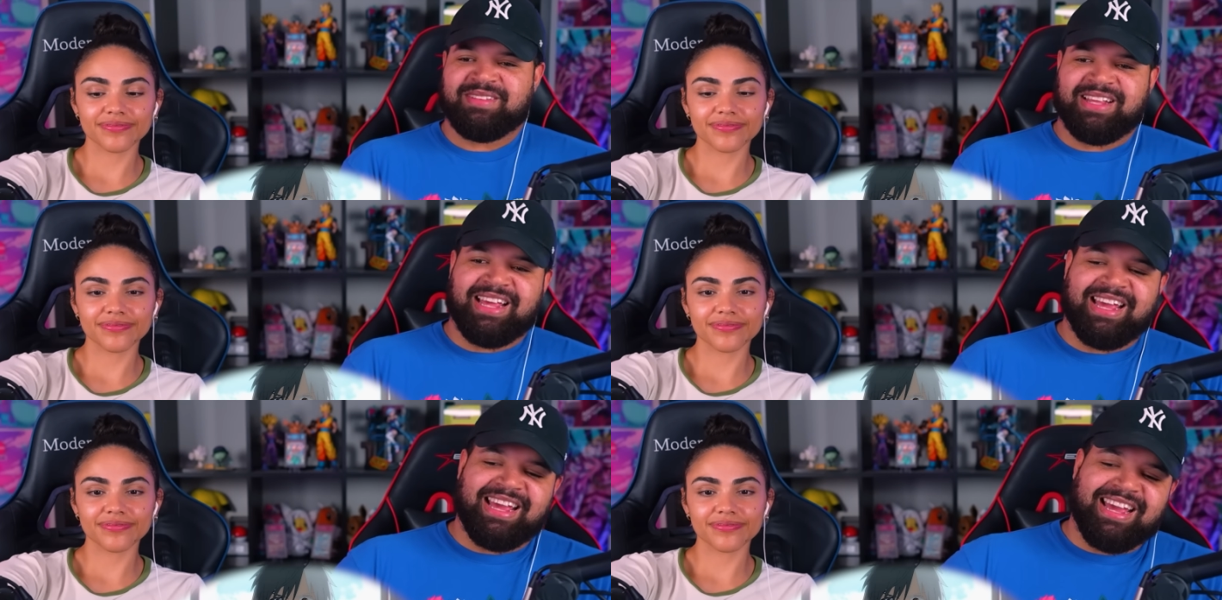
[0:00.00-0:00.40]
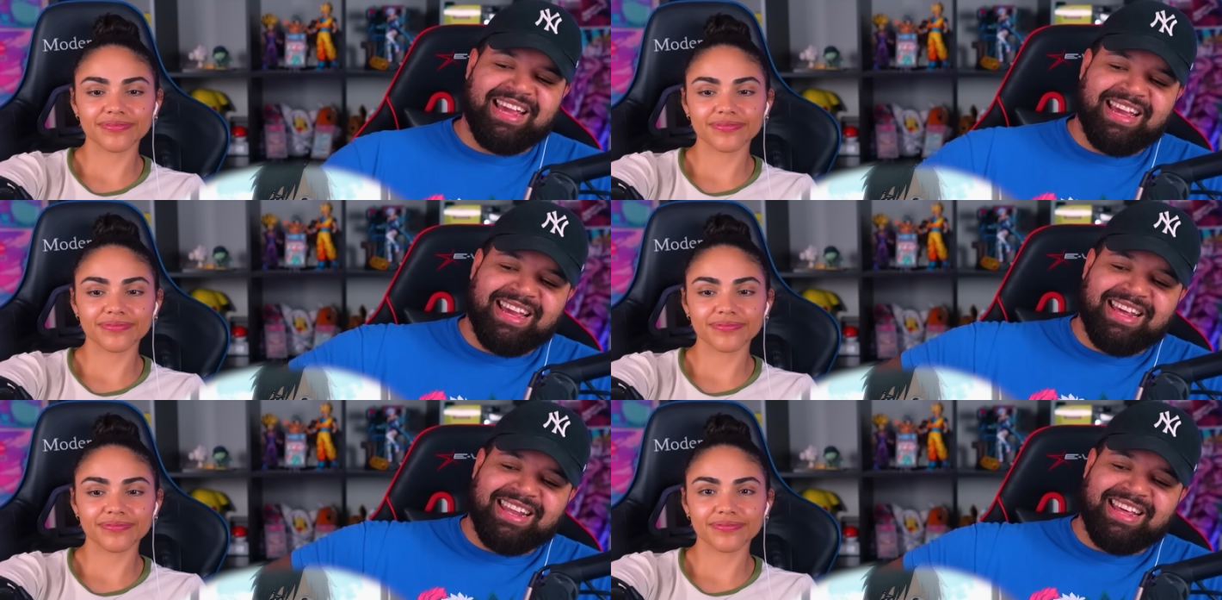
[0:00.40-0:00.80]

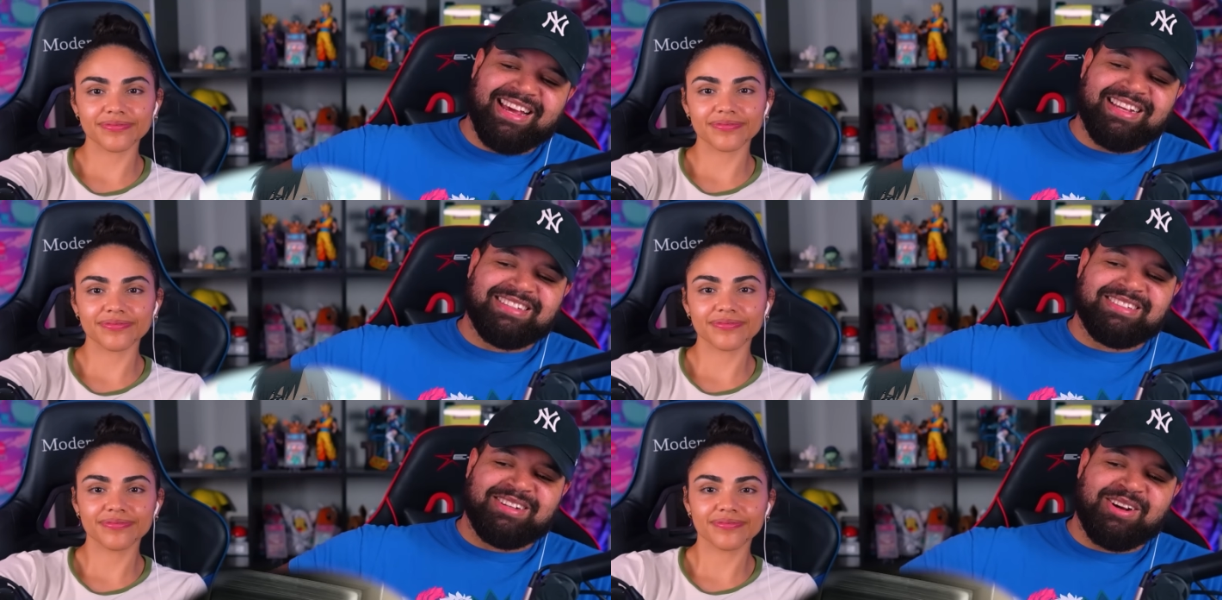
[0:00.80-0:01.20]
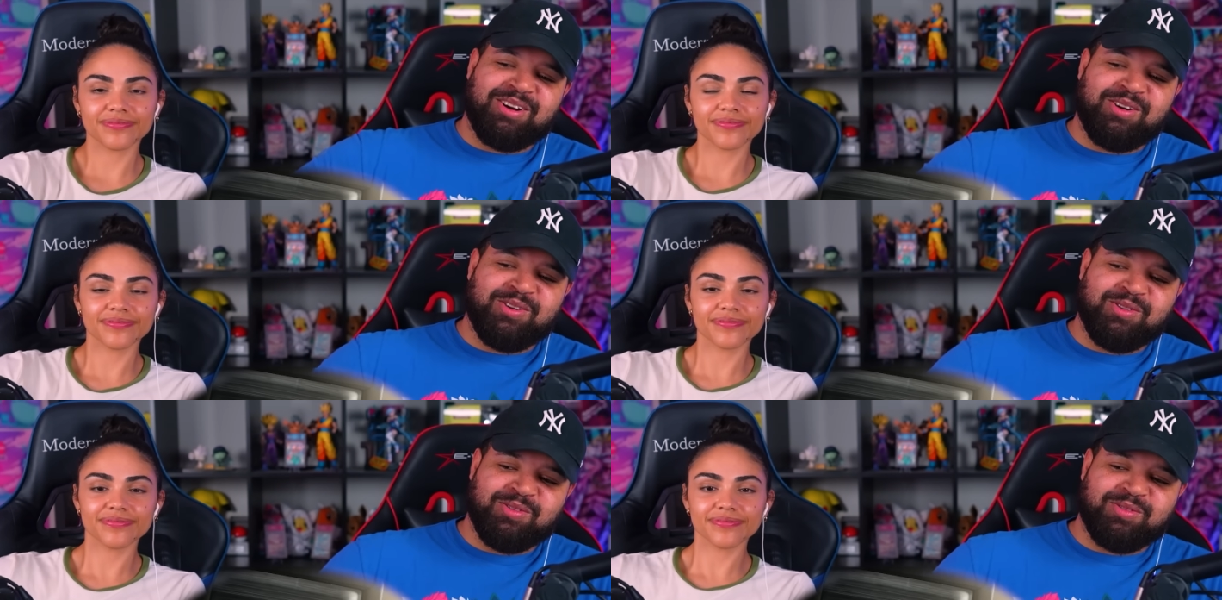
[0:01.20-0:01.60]
Speaker 1: Hey, let's
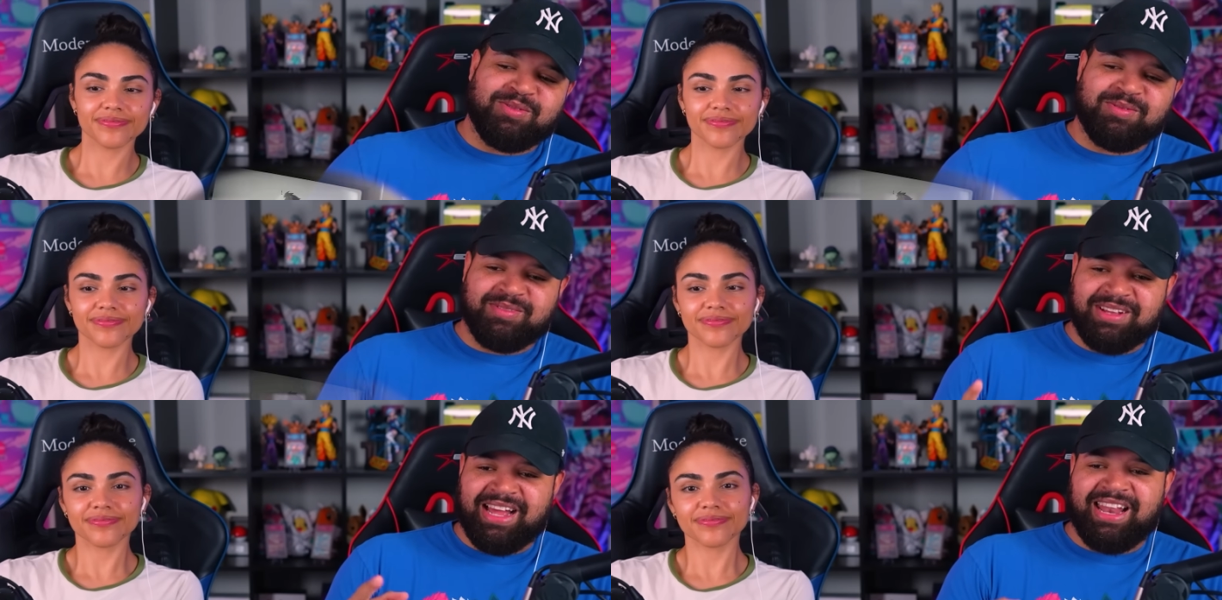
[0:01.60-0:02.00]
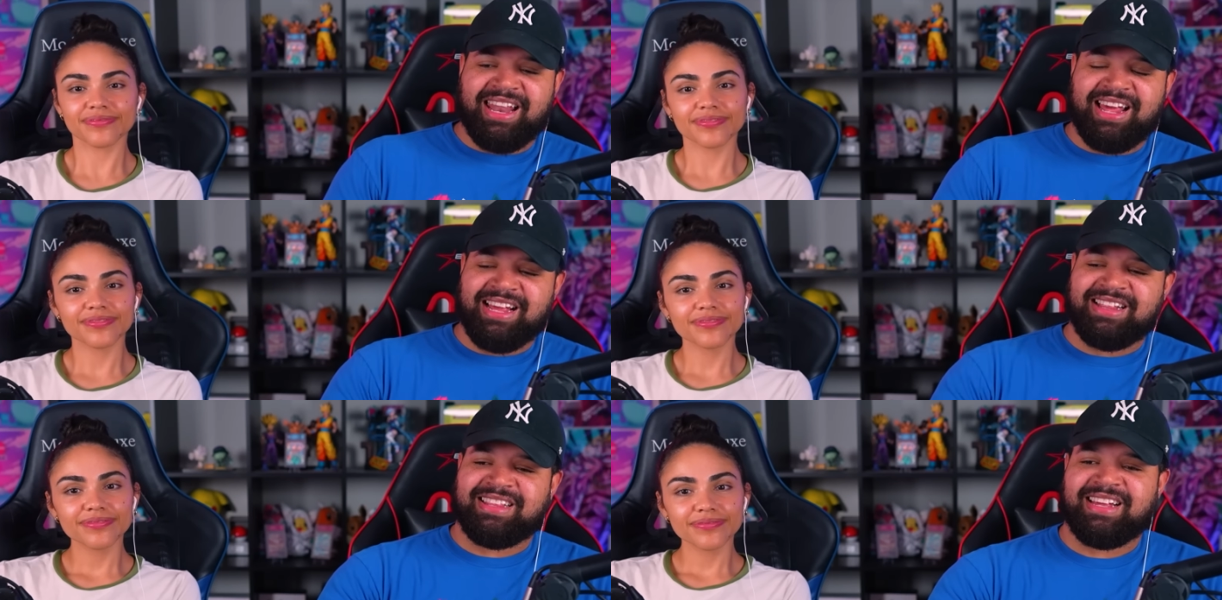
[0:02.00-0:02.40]
go. I
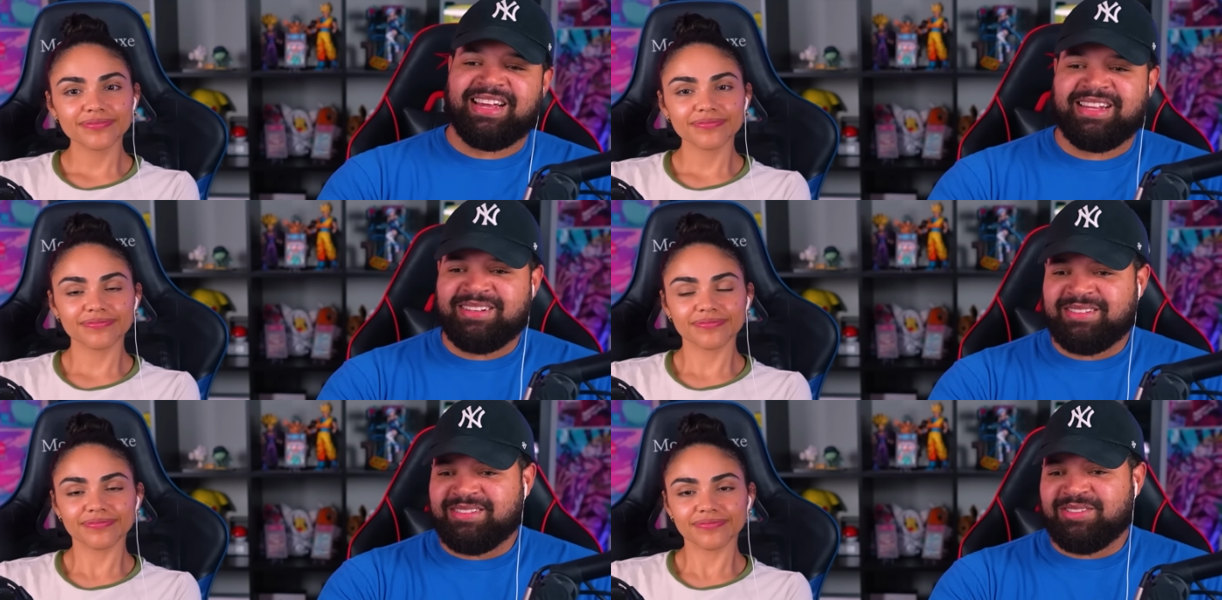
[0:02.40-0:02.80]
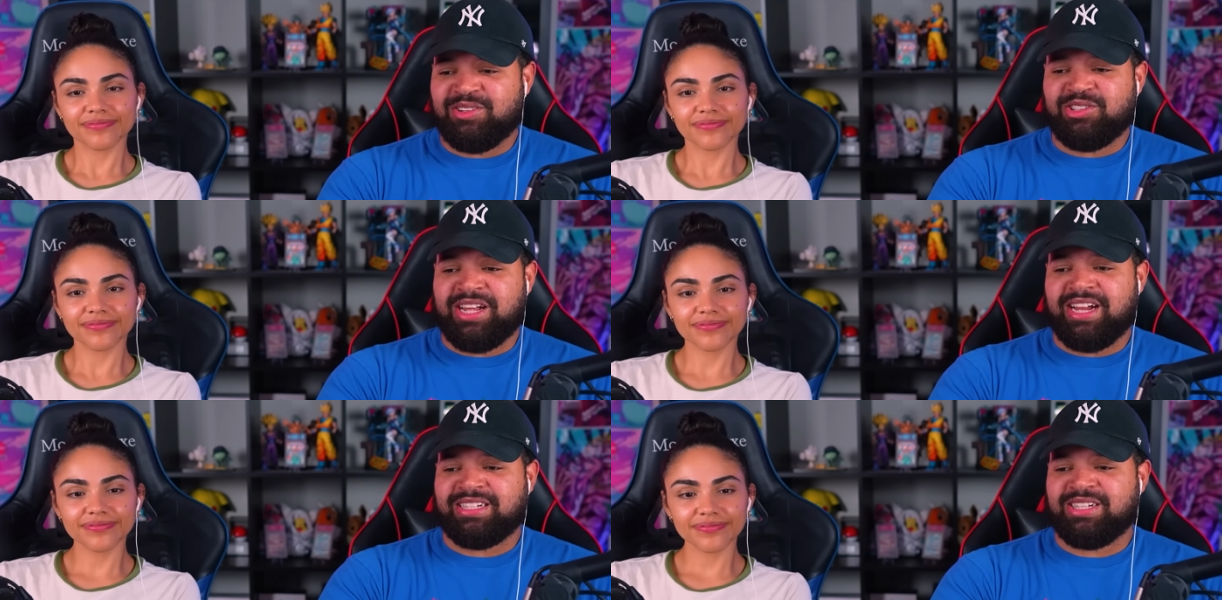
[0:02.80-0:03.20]
like that.
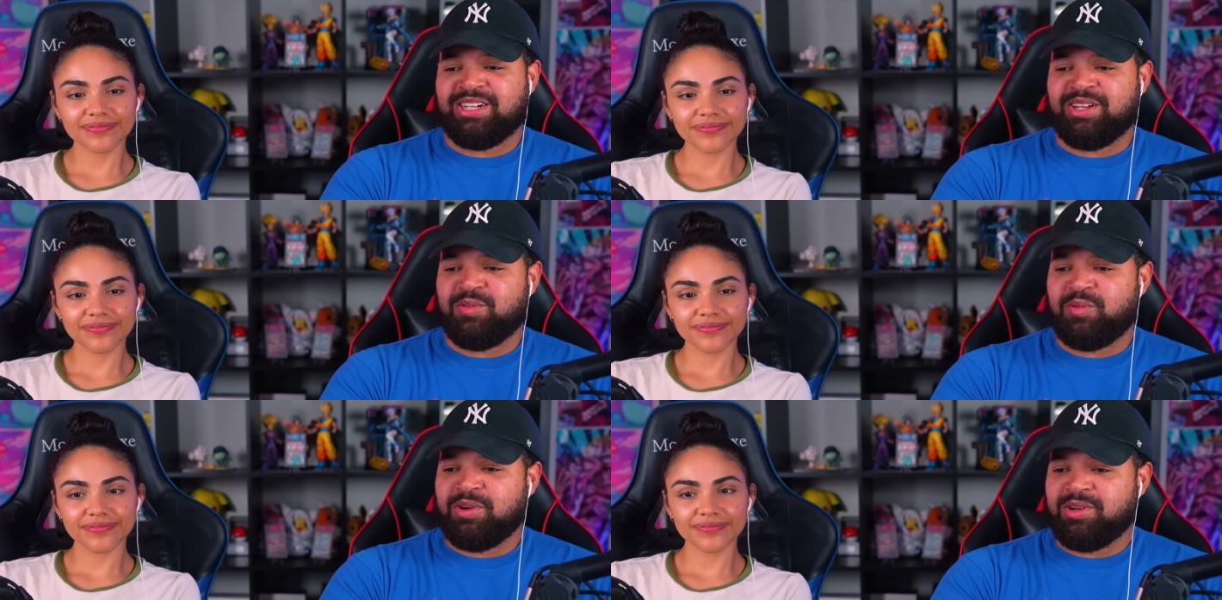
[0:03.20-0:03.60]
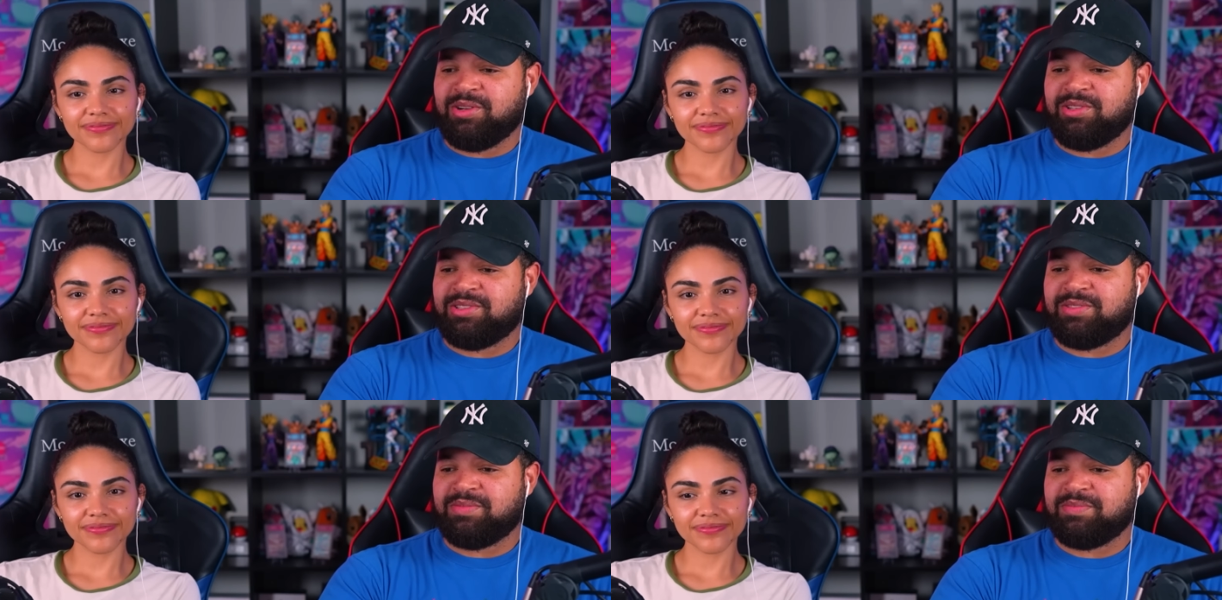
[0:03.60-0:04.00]
Those are actually good
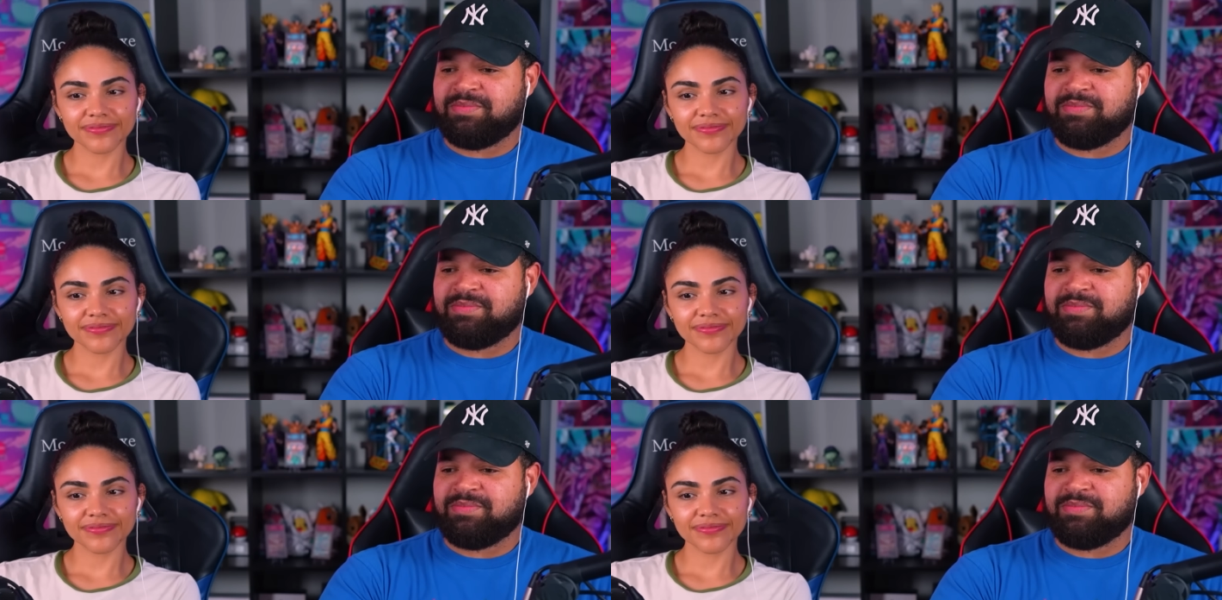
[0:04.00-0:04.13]
words.